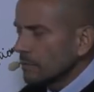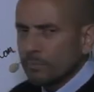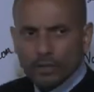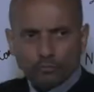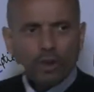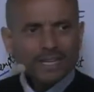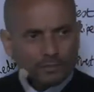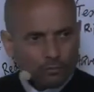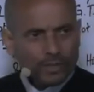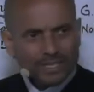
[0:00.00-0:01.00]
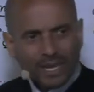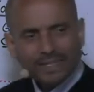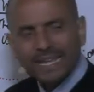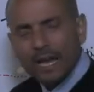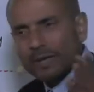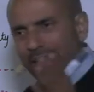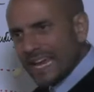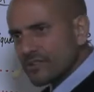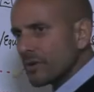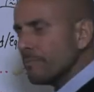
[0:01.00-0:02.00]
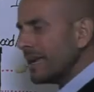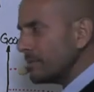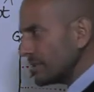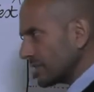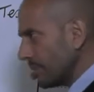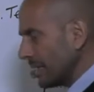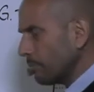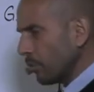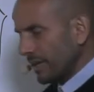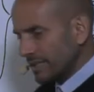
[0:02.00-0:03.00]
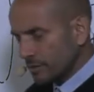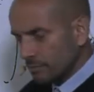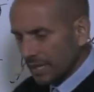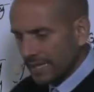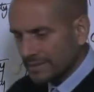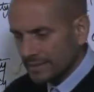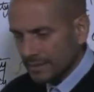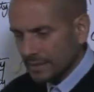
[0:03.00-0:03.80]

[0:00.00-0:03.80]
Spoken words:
The Bill of Rights are already done. Now the extra amendments are being put into place.